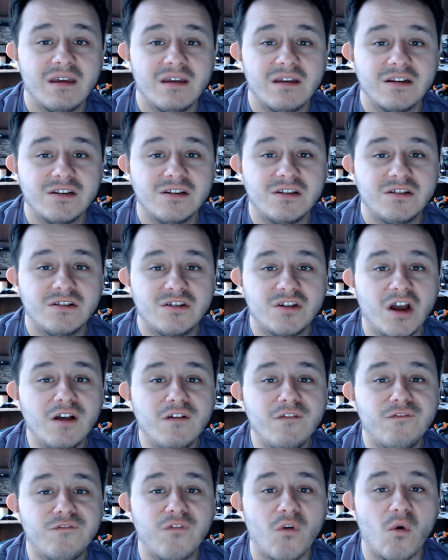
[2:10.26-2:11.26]
Doug
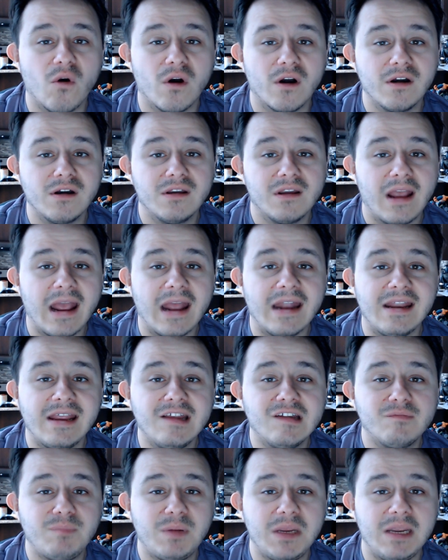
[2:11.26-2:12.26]
Ford and his
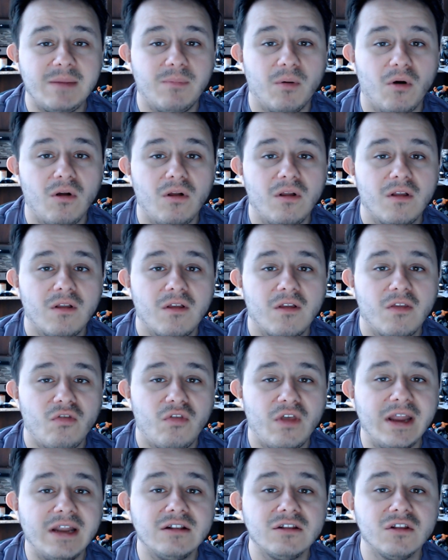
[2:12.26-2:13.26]
people, they
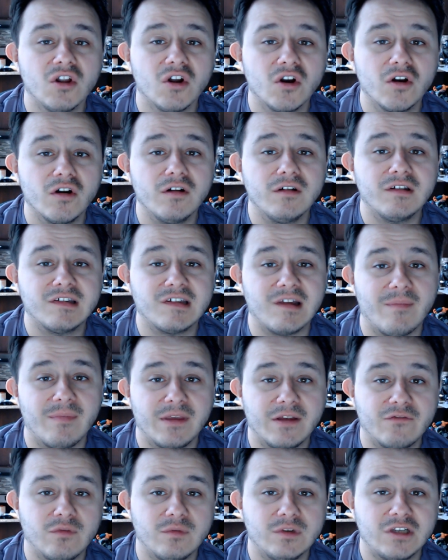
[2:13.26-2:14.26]
learned something
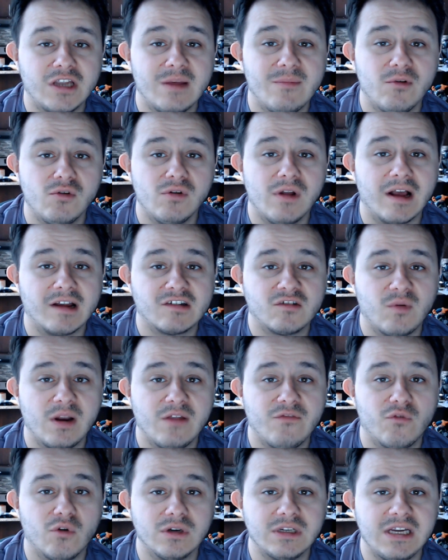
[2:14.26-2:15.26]
from Tim Hudak's
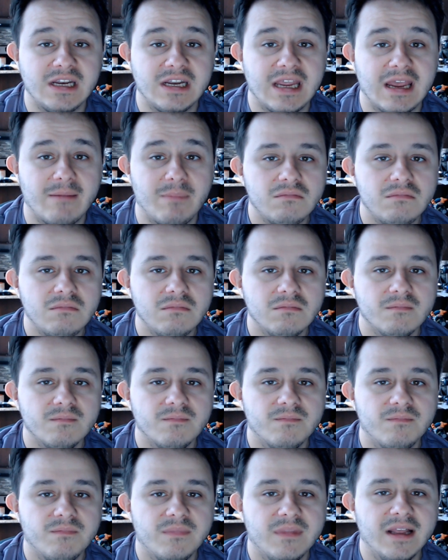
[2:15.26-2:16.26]
2014 campaign.
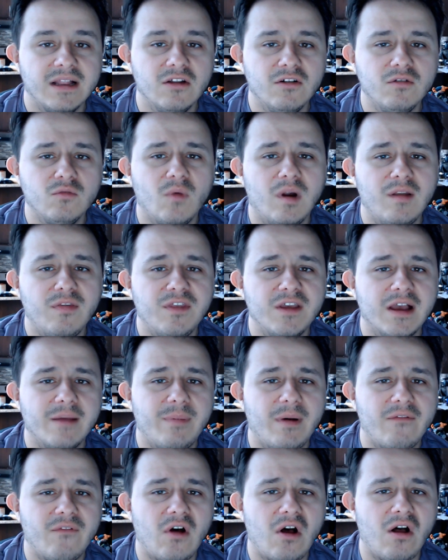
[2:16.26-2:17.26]
And they learned one thing above
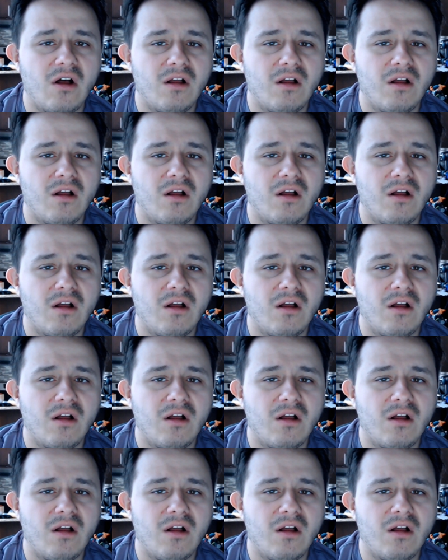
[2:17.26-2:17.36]
all.